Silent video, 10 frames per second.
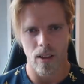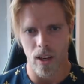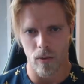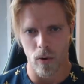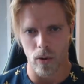
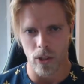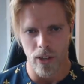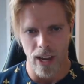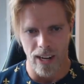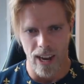then of course you
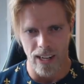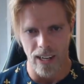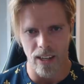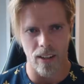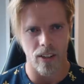can add
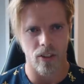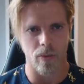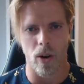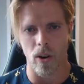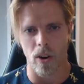in
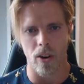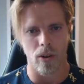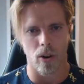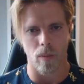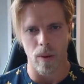smaller
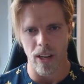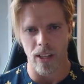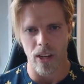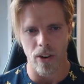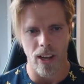
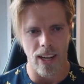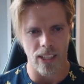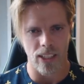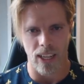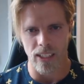complementary
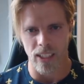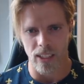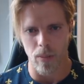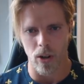exercises,